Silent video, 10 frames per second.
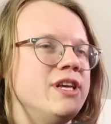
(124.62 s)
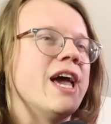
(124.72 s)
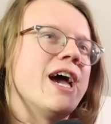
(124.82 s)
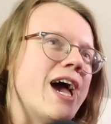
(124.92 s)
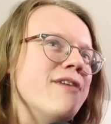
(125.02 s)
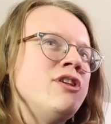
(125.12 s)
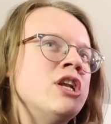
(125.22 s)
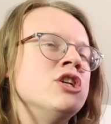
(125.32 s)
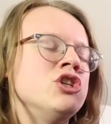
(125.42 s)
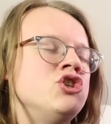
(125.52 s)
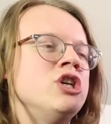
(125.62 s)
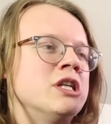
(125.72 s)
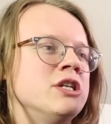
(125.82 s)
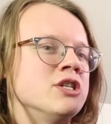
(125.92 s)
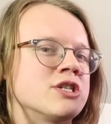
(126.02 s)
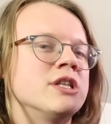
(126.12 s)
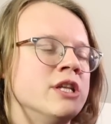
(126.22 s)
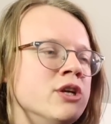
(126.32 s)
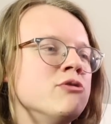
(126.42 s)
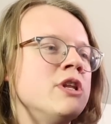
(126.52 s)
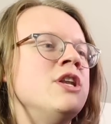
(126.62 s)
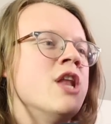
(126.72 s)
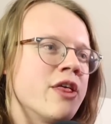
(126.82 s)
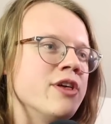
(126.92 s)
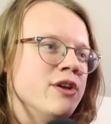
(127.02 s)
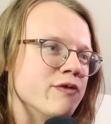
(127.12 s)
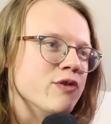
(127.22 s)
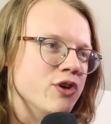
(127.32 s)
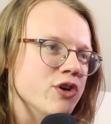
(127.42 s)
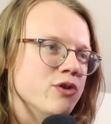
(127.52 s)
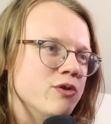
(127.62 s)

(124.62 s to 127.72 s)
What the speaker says: Yeah, having a Nagila does literally nothing for you.